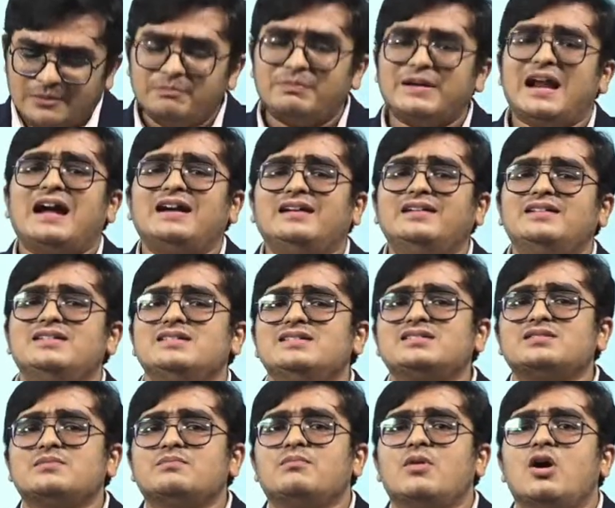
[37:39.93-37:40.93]

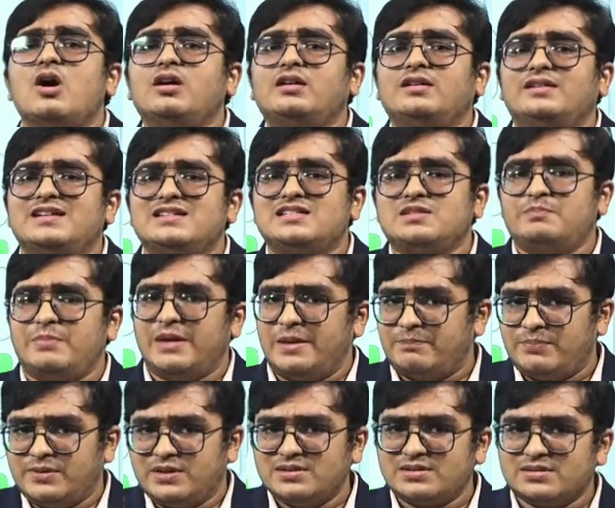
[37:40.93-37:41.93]
Practiced mock test
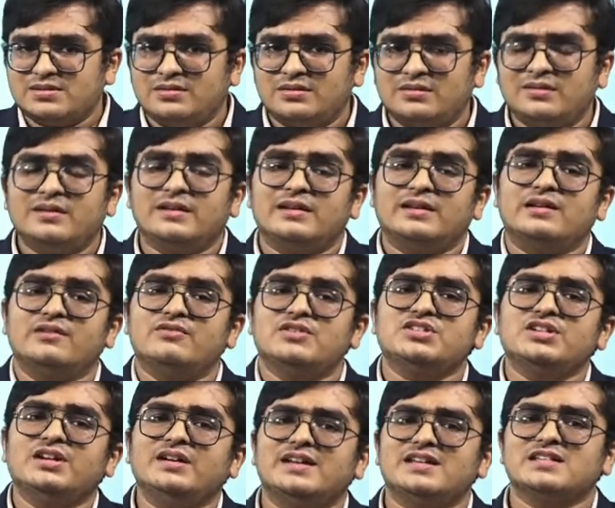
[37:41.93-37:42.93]
papers,
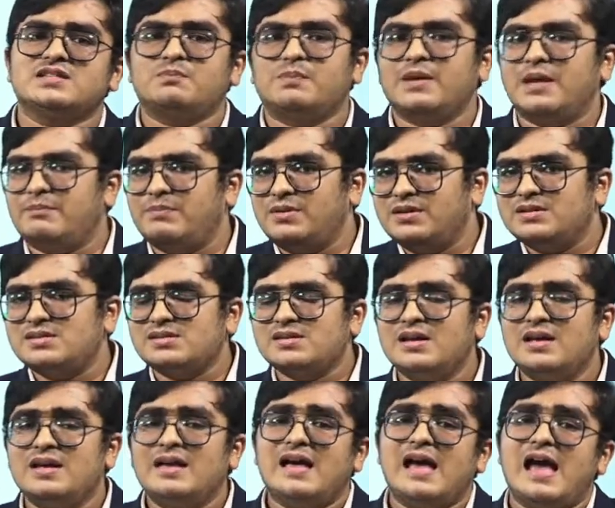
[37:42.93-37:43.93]
revision test papers
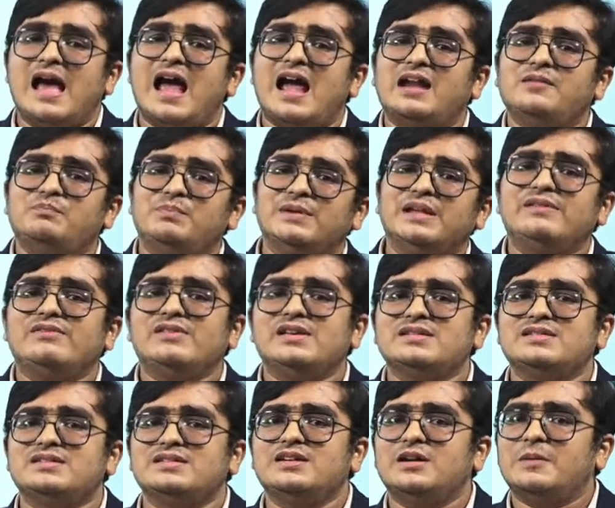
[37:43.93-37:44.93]
and
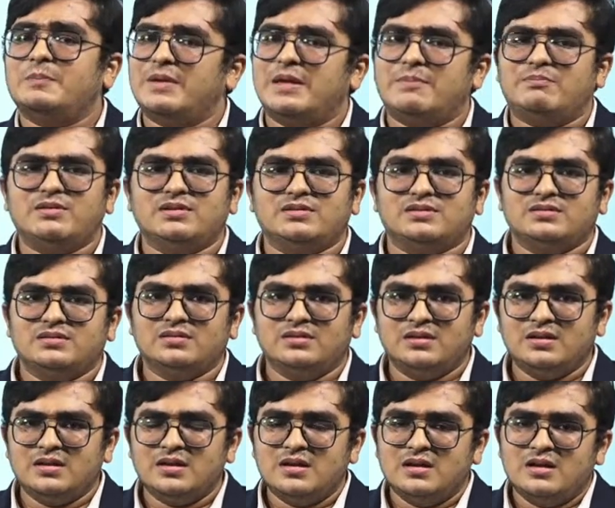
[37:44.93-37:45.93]
previous year papers.
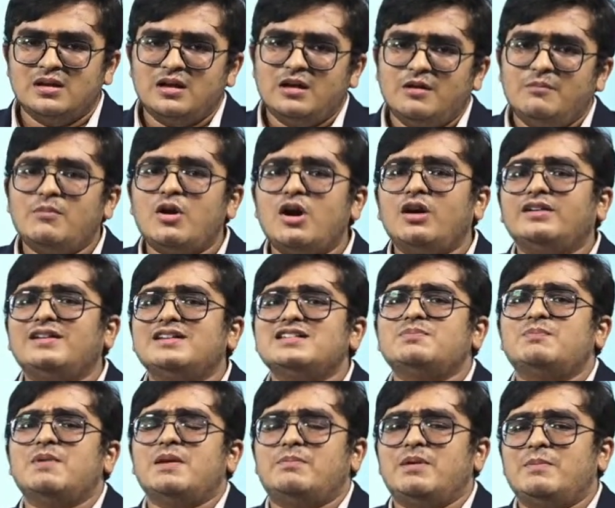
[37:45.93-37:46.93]
Mock
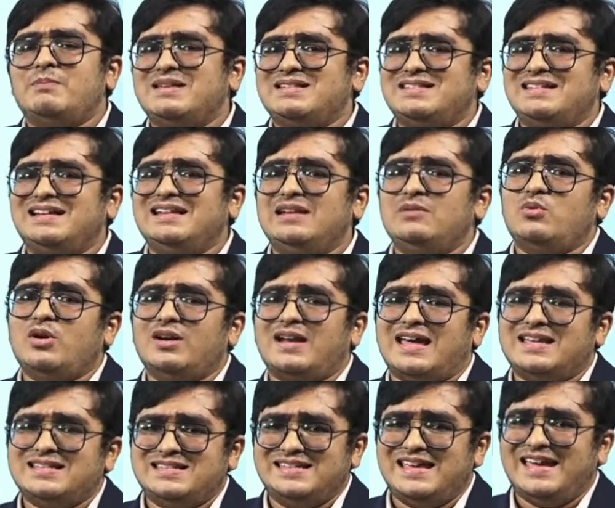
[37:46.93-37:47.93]
test paper, basically what
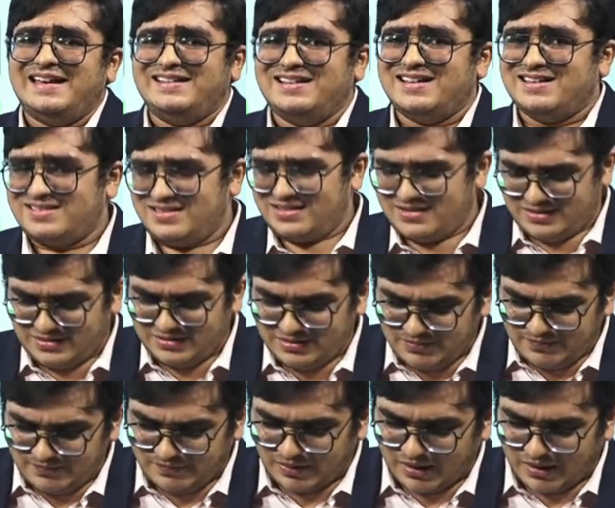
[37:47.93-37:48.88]
ICAI does is